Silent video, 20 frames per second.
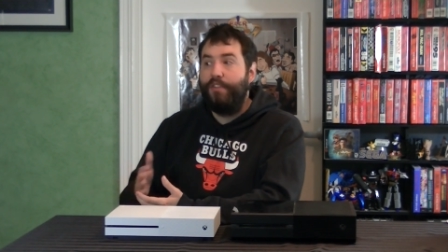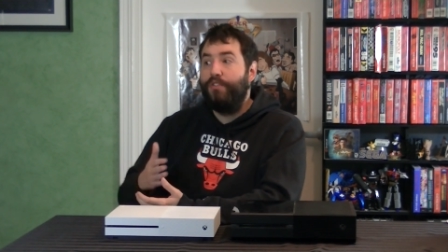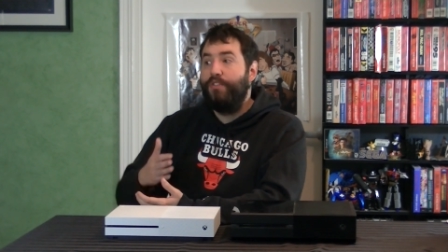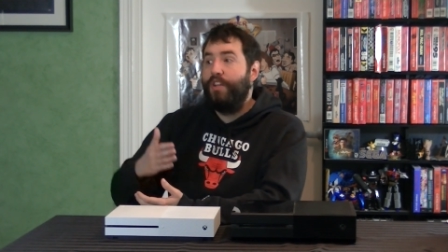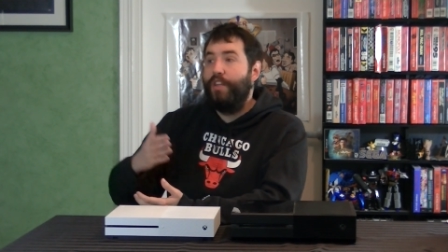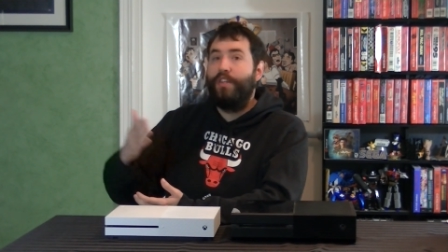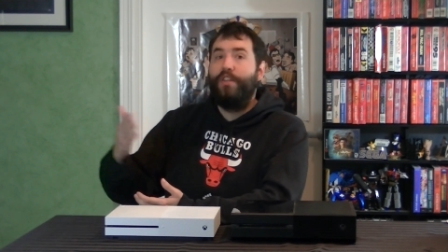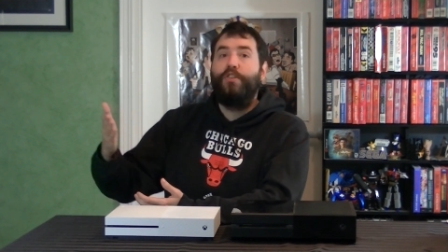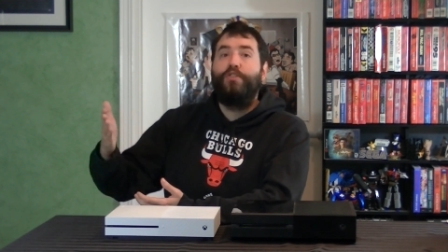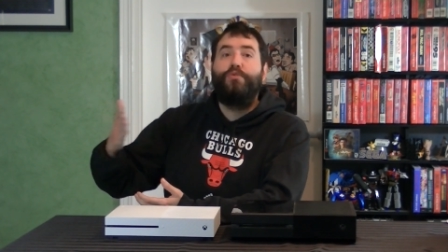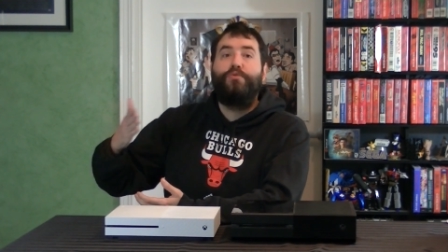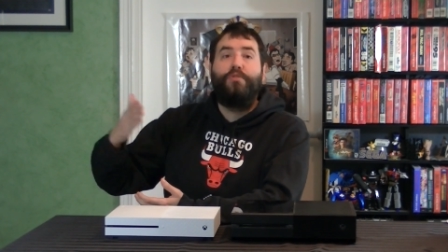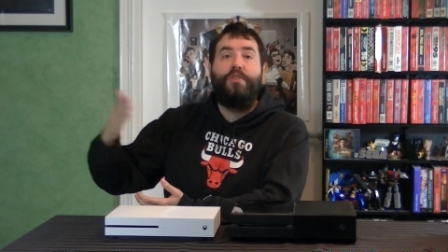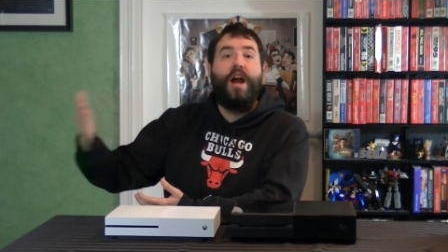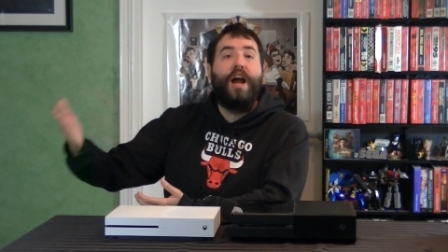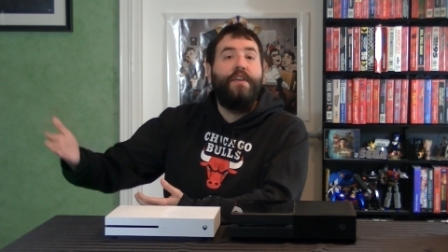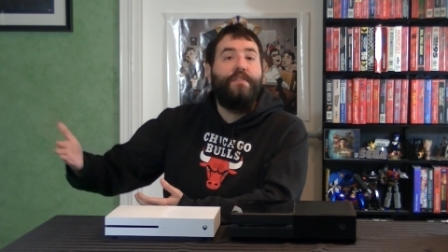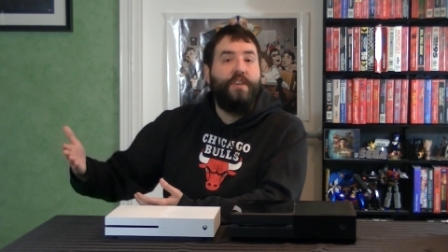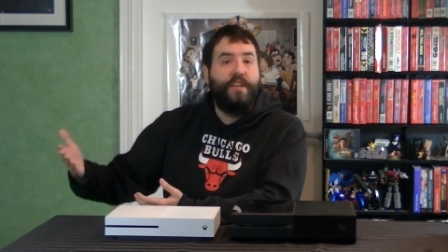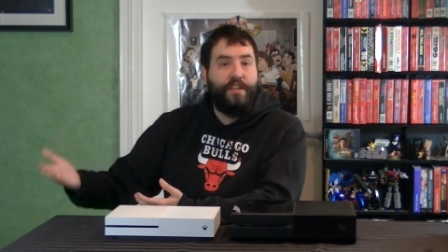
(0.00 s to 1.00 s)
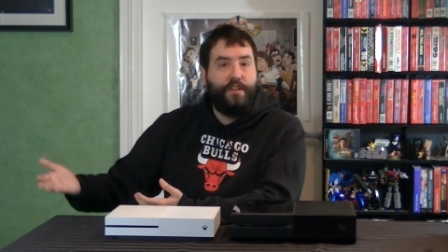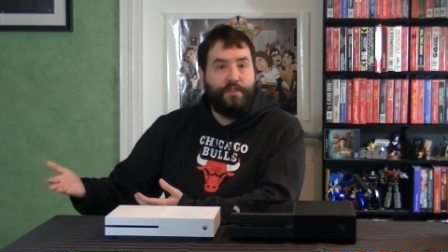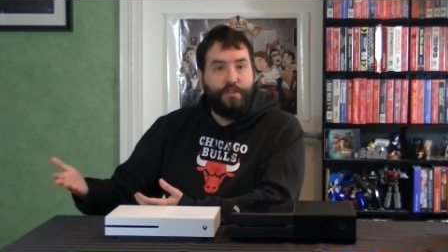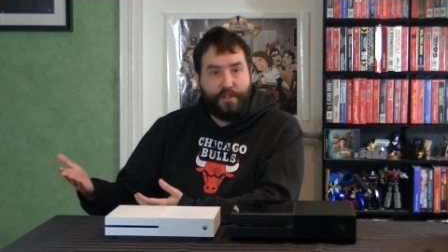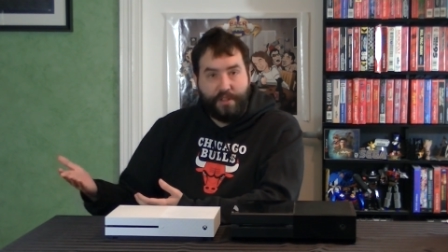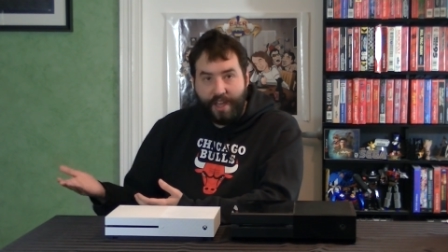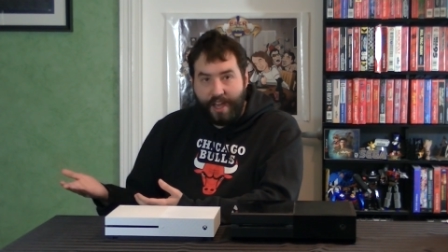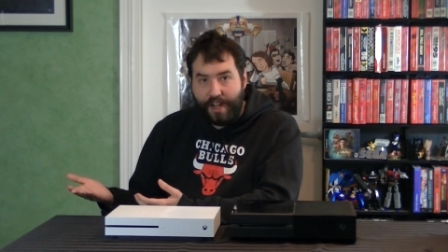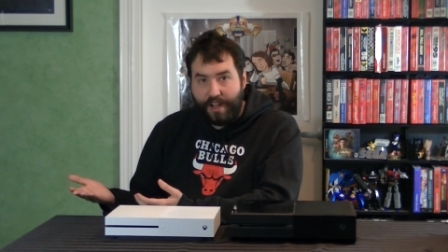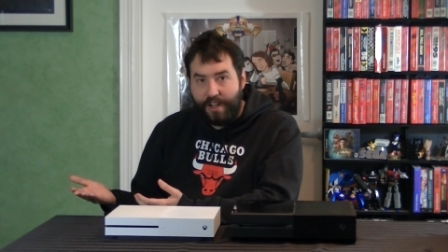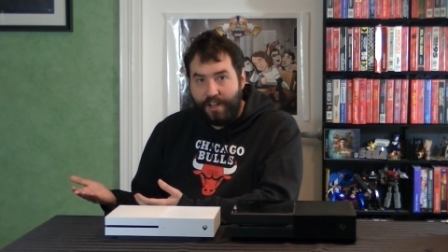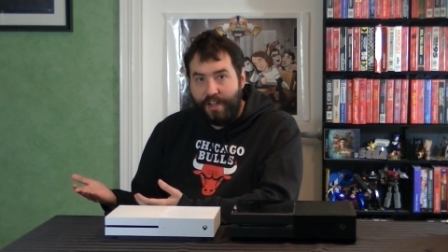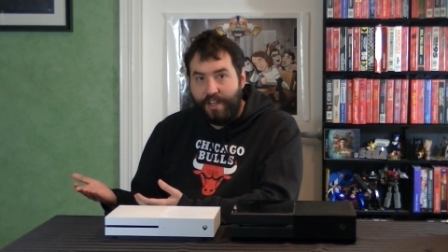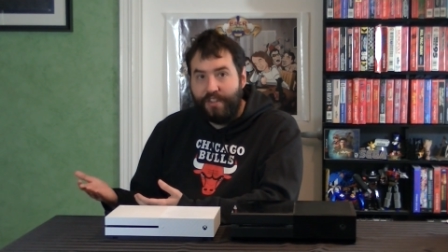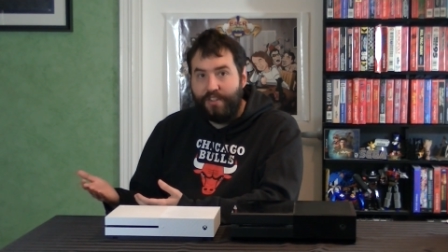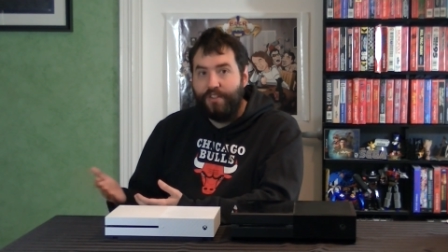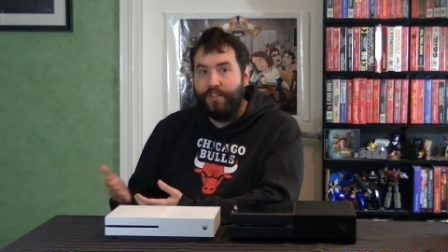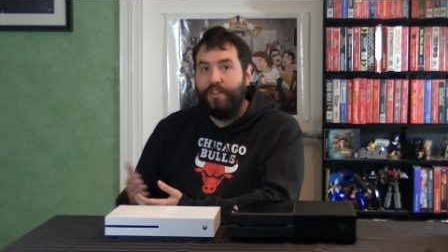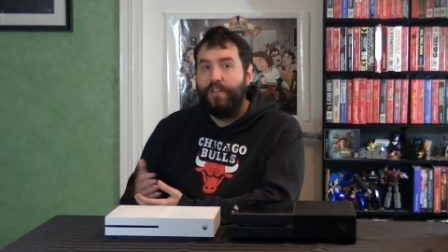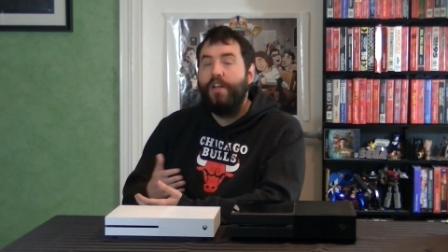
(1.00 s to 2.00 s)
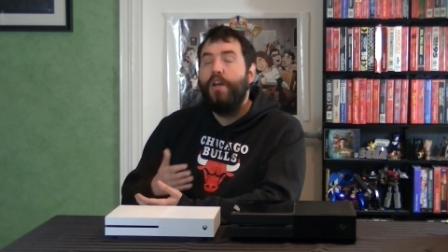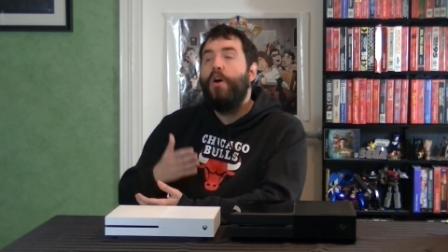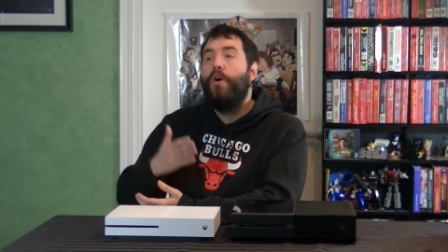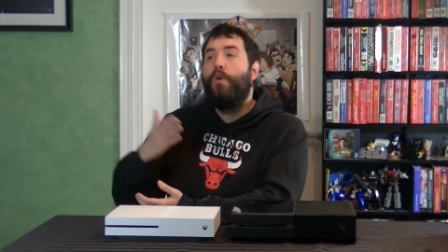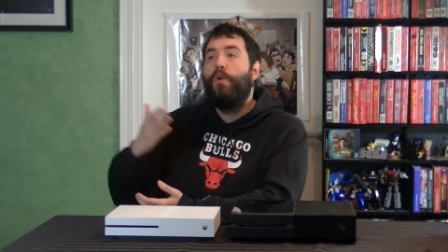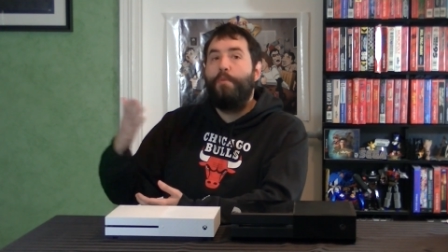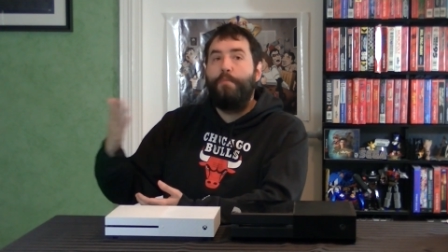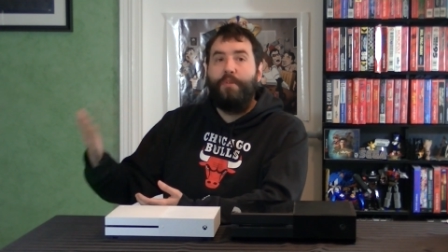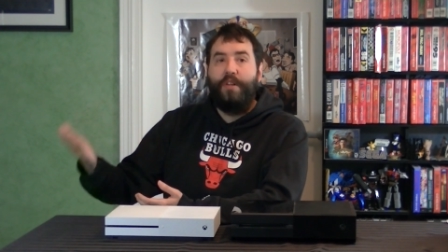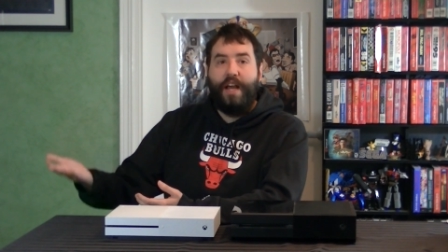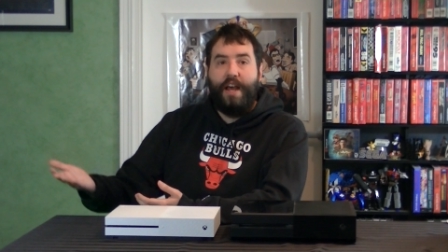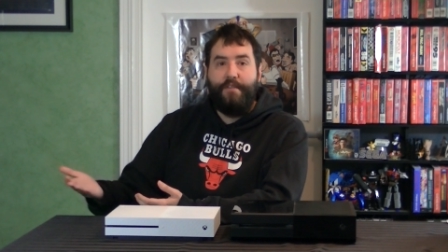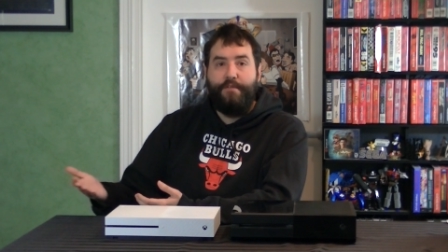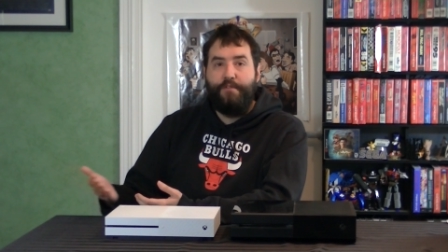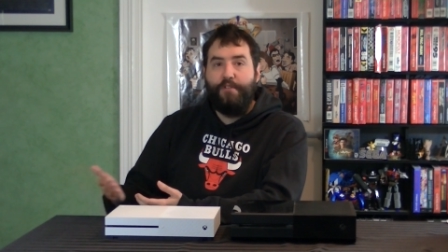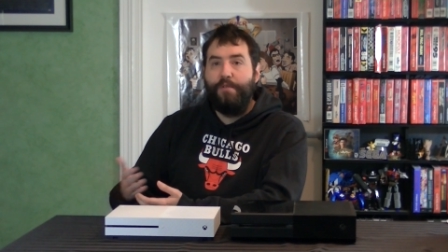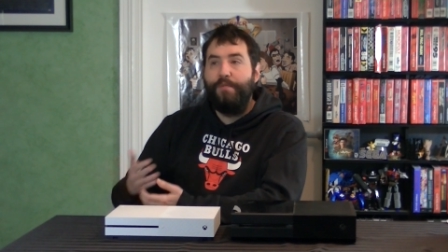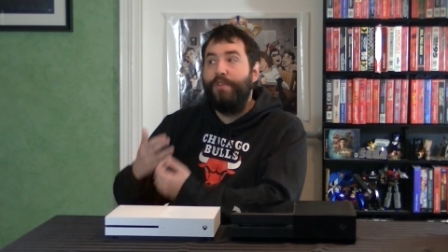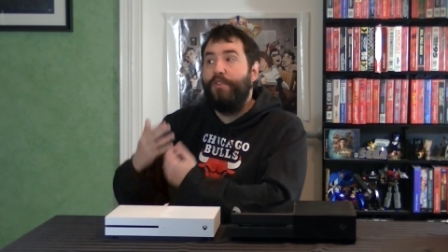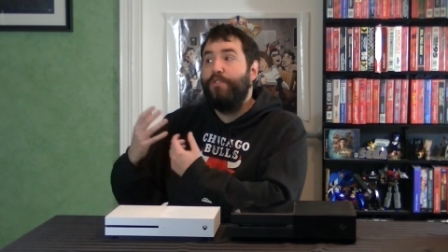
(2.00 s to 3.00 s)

there's nothing driving you to that console or platform.